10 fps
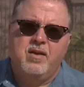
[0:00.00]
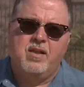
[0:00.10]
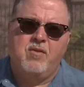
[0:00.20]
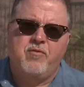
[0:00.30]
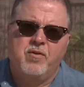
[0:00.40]

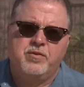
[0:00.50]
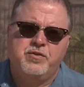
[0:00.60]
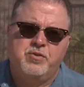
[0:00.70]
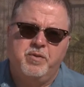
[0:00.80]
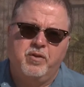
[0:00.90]
Hello folks,
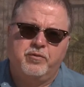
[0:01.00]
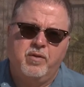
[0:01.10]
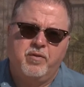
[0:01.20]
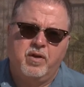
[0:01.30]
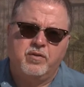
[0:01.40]
it's Yamil
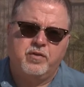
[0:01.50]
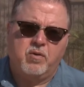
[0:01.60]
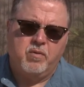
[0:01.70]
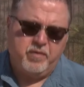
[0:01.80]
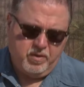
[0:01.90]
Sued for
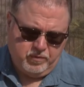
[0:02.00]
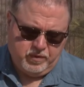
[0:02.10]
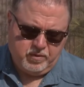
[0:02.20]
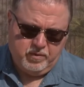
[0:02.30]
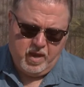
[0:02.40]
Gunstock Reviews,
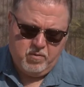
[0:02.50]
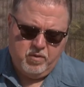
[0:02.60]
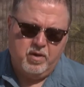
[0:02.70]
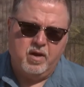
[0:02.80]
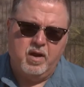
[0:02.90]
and today
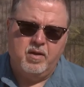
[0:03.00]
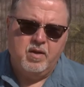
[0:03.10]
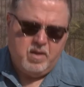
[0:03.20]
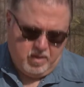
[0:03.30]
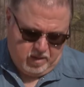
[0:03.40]
we're going
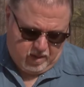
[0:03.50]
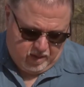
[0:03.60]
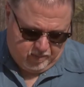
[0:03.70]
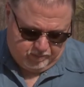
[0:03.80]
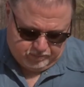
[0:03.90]

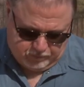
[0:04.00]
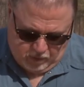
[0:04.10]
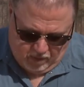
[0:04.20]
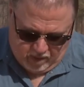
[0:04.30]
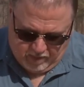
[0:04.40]
to
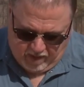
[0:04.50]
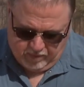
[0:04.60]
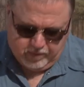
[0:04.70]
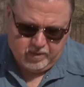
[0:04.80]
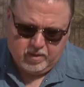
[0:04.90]
talk
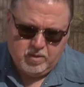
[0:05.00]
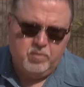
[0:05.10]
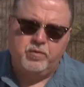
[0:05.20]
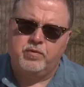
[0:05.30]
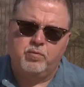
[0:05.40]
about the
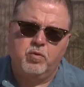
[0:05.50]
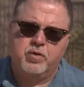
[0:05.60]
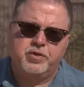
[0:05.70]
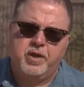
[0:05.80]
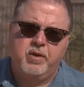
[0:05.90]
new
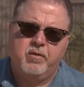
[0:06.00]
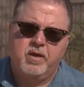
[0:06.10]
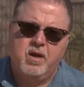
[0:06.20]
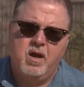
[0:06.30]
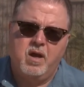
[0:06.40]
Ruger
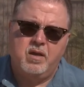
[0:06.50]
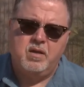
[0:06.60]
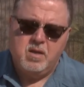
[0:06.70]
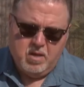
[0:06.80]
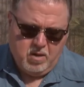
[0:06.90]
Security 9.
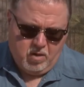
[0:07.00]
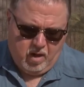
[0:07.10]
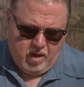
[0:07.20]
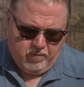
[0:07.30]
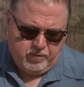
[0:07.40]

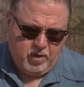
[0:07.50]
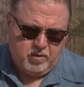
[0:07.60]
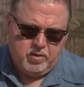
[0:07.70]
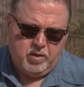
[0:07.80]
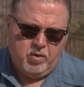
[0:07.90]
I've
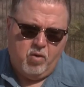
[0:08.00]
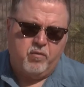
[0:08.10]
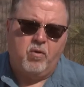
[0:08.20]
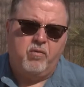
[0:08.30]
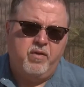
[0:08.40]
done the
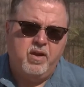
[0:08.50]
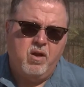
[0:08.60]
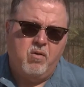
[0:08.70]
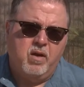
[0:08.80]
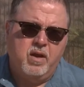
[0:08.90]
overall
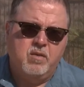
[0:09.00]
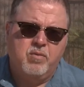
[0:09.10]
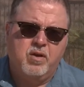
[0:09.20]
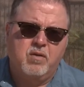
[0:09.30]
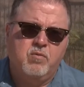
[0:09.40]
video on it,
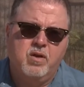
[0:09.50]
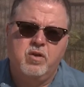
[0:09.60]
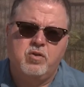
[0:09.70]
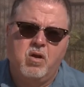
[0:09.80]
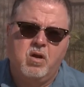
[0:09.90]
but we're
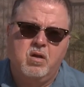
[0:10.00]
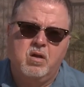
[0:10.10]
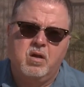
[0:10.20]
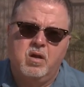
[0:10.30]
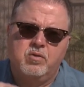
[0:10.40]
going
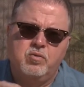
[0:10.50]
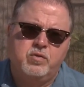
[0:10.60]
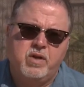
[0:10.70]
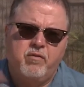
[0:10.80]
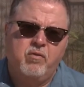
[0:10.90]
to do
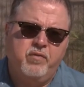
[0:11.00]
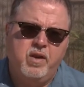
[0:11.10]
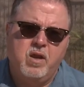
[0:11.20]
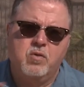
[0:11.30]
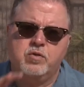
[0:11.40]
several
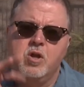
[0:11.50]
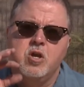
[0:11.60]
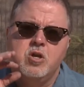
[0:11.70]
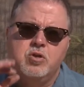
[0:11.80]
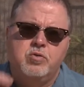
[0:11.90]
videos
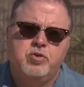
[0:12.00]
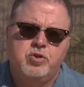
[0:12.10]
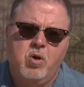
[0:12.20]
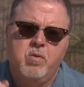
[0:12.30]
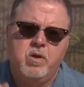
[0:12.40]
to
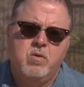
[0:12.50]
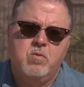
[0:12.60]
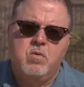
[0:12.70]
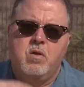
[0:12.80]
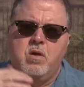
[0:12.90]
show
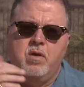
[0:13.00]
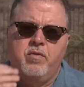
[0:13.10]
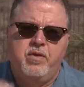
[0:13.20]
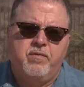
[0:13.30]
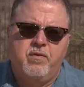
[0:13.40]
you
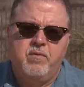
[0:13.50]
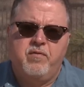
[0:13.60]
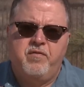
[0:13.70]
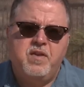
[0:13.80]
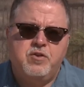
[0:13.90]
different
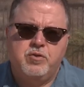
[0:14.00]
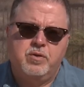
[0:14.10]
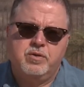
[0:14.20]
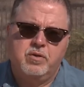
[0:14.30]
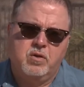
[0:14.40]

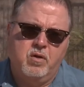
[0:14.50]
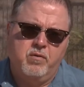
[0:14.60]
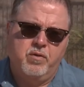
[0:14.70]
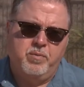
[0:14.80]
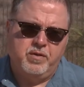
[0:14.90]
features
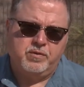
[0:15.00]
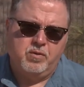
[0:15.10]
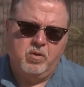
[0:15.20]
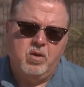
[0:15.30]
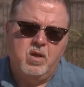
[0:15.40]
of the
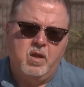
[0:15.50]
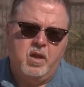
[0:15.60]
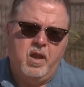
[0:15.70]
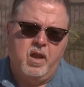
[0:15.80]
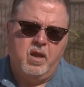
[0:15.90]
pistol
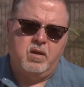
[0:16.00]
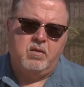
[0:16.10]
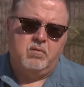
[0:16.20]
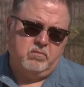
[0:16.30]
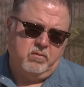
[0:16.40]
and
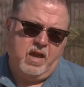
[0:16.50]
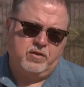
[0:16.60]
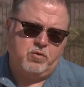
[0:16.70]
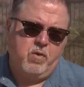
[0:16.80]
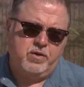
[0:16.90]

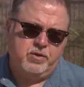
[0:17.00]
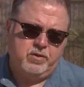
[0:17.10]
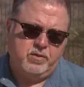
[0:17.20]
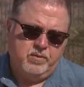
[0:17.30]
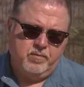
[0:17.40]
ask
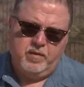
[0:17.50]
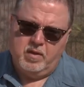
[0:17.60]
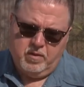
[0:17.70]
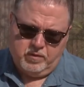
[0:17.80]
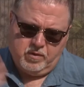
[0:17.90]
questions.
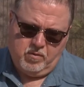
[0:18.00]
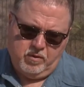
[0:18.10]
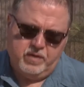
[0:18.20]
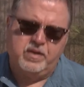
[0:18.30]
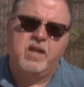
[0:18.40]
So
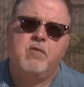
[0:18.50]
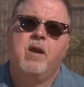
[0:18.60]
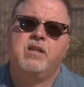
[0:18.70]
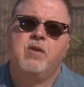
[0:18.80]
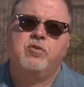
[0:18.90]
let's get
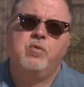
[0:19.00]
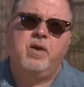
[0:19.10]
right down to